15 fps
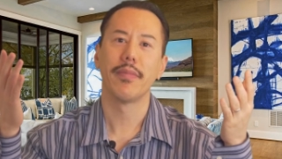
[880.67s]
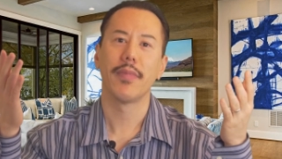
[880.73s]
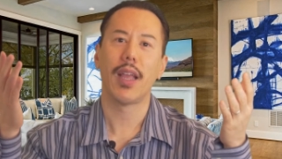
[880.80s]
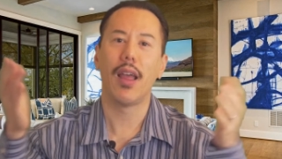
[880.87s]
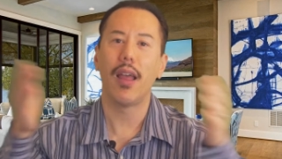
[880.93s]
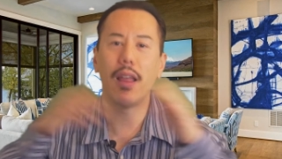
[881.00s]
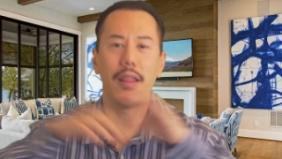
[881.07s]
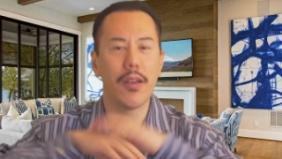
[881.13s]

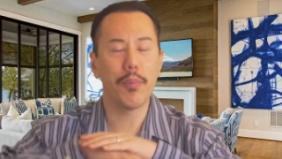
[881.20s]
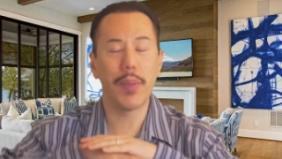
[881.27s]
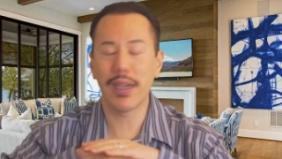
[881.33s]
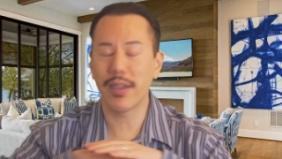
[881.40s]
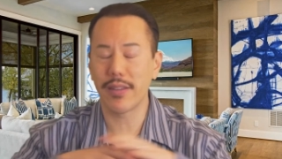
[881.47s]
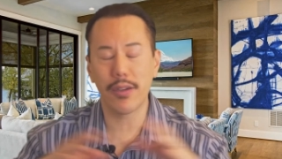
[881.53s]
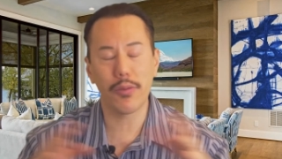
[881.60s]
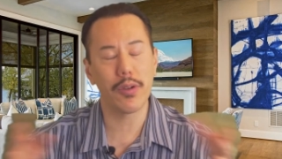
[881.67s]
And, and th-
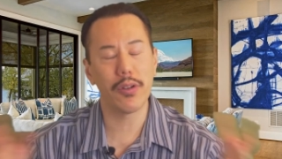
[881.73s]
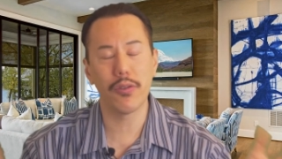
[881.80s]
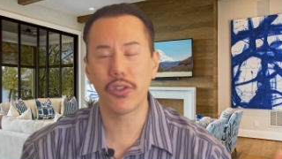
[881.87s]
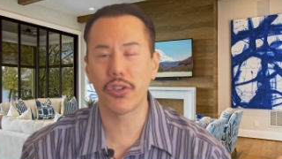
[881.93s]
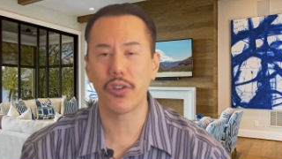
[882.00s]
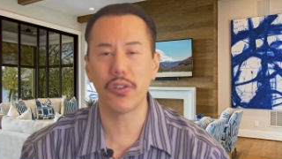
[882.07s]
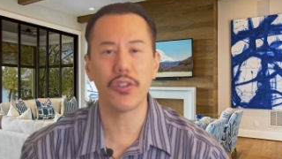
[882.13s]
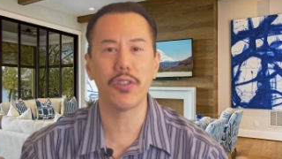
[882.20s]
because there were no
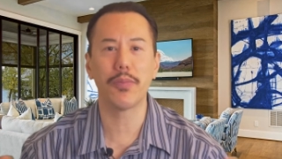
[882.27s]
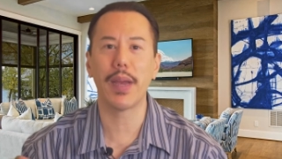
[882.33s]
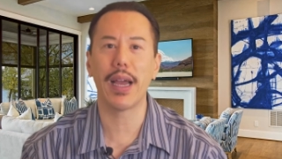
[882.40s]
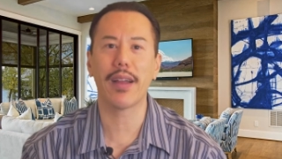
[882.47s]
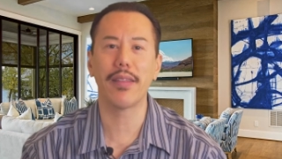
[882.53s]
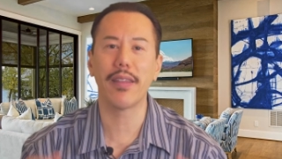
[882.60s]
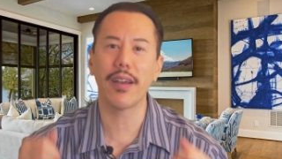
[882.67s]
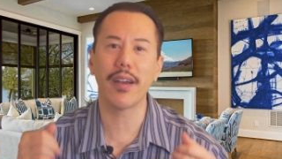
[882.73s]
churches
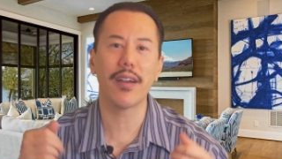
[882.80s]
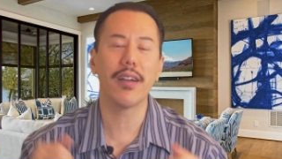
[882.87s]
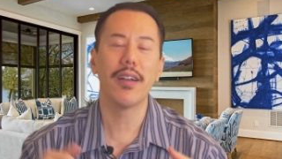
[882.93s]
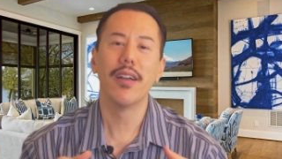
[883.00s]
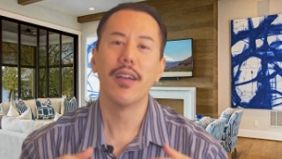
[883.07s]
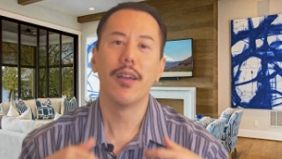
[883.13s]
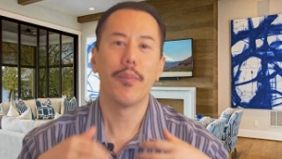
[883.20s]
back there,